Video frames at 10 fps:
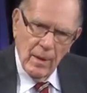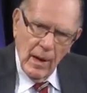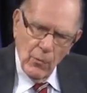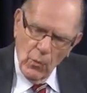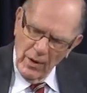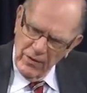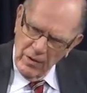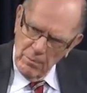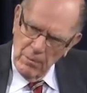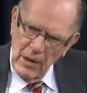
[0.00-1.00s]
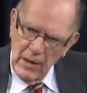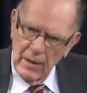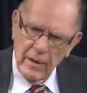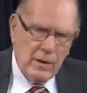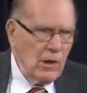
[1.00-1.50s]
And what does it
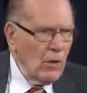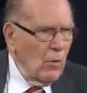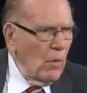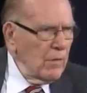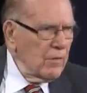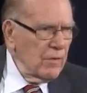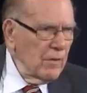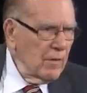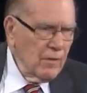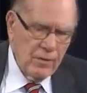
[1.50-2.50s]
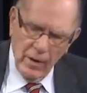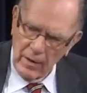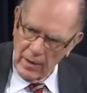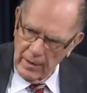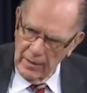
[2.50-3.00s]
mean that the courts
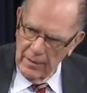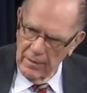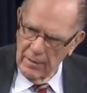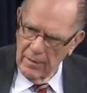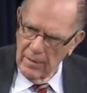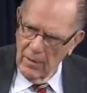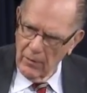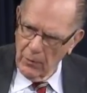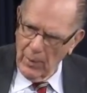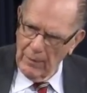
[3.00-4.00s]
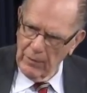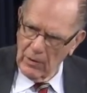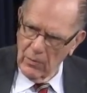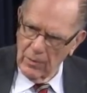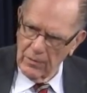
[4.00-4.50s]
suddenly, or the relevant
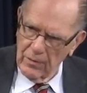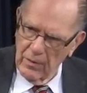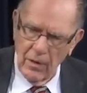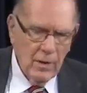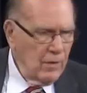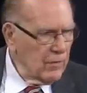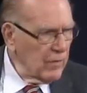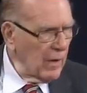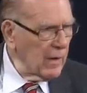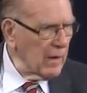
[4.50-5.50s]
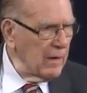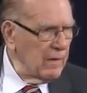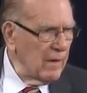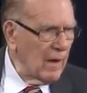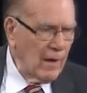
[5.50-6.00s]
courts, suddenly
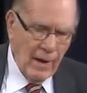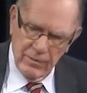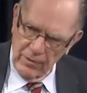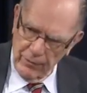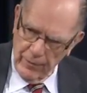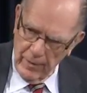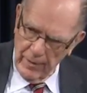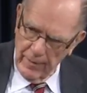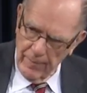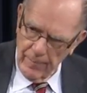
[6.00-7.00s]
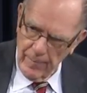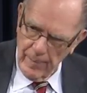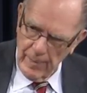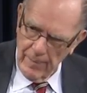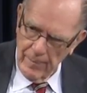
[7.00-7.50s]
declassify
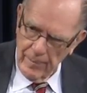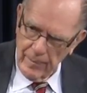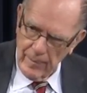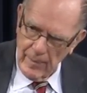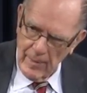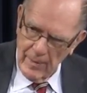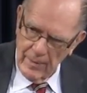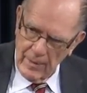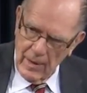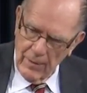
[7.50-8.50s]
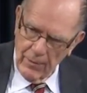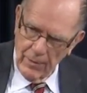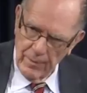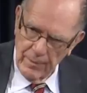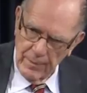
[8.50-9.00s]
the cover
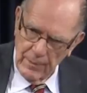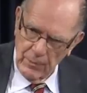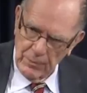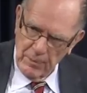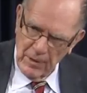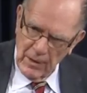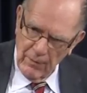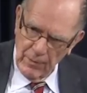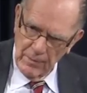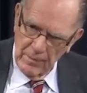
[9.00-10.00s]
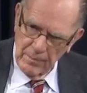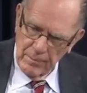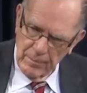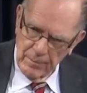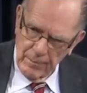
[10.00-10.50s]
that was been given
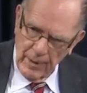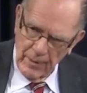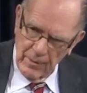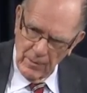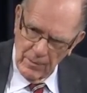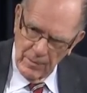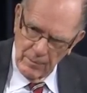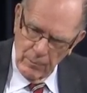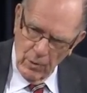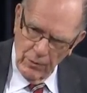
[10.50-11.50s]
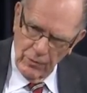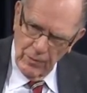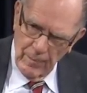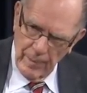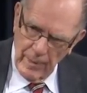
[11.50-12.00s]
by Bush
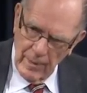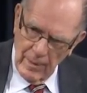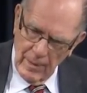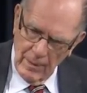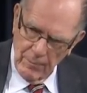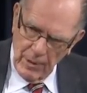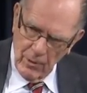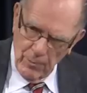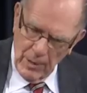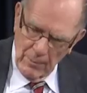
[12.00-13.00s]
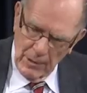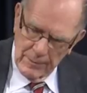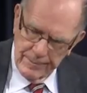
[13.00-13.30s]
and by Obama?